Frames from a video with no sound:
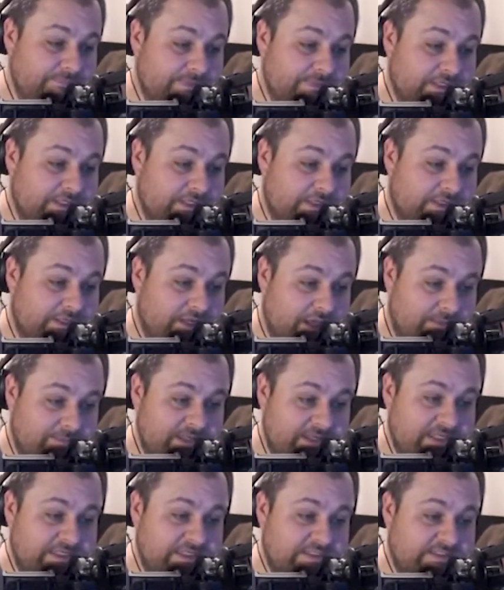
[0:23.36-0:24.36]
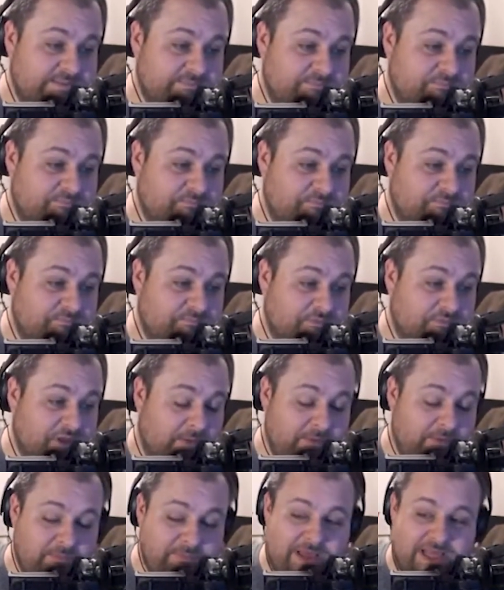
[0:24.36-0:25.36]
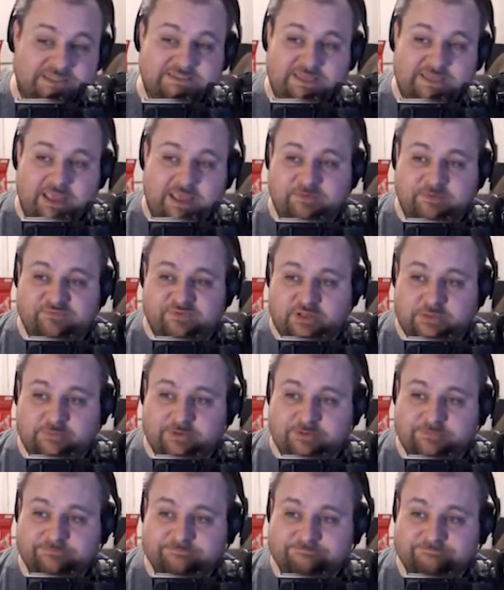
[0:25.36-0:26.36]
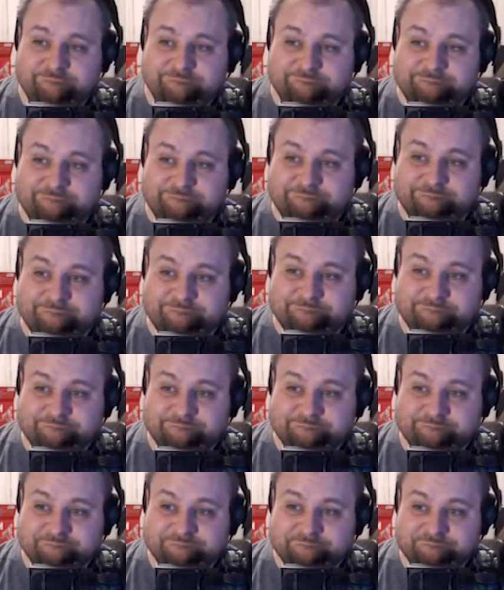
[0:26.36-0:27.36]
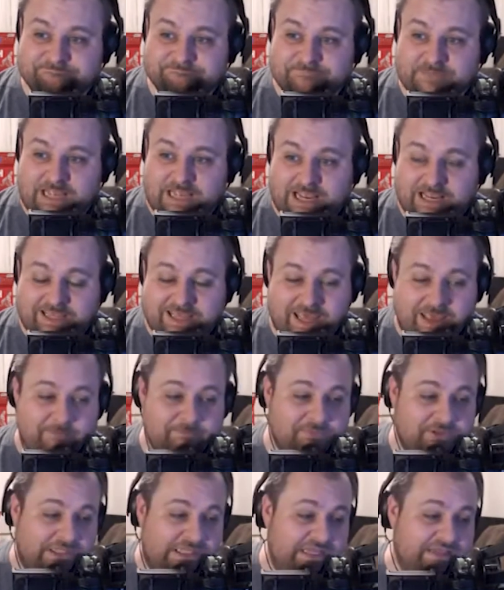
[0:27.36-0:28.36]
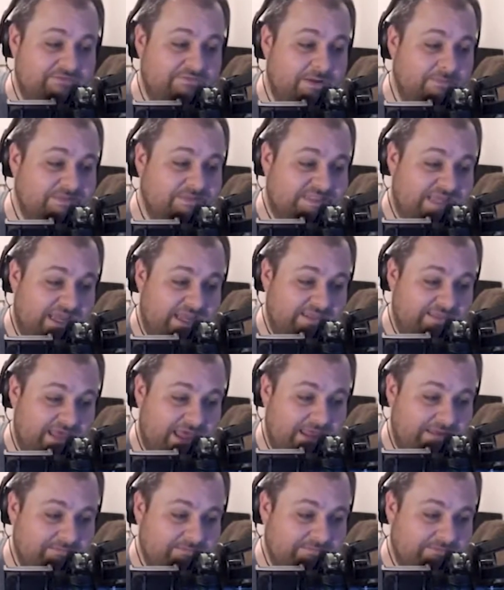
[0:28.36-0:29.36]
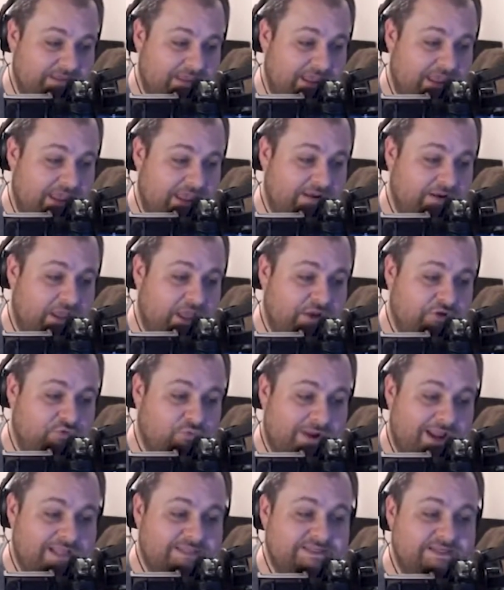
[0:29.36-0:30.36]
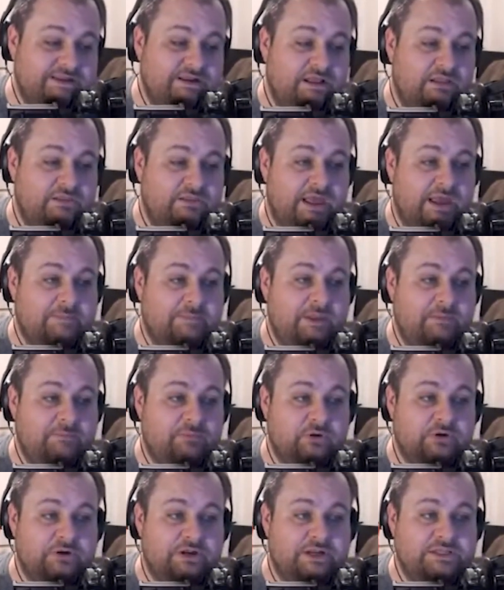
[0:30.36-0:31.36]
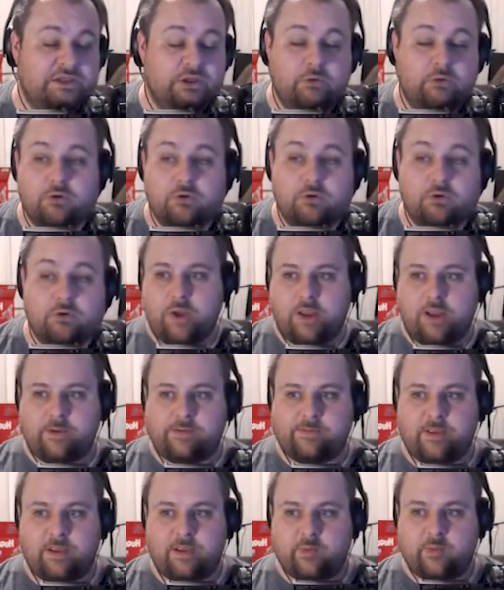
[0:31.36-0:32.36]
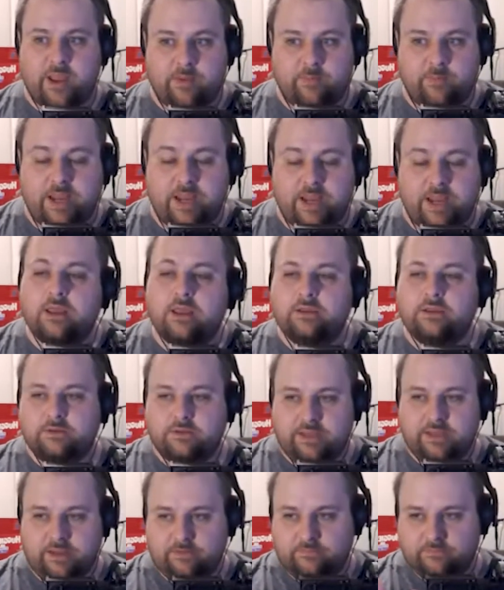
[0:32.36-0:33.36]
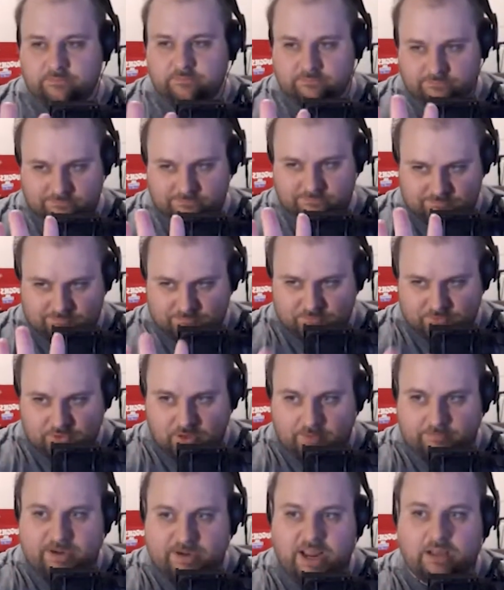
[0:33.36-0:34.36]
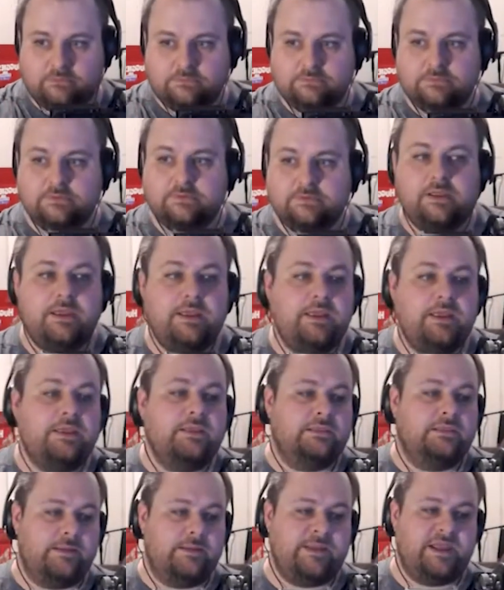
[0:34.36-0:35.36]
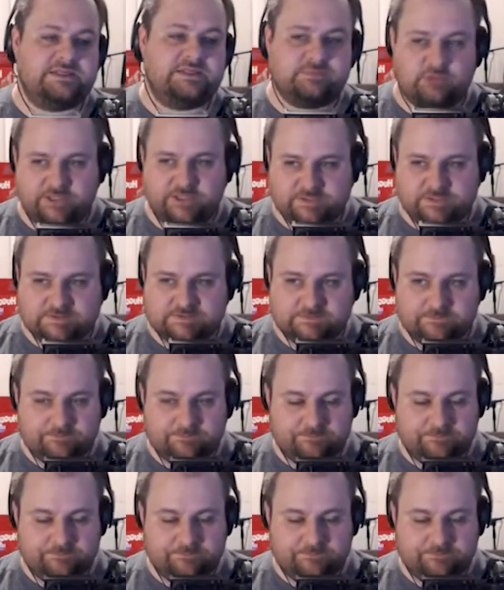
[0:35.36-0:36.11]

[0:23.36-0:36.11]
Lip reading: Konami's coming back to game development. I can't believe I'm saying that. And granted, a lot of people are going to go, wait. Okay, calm down. Let me explain this.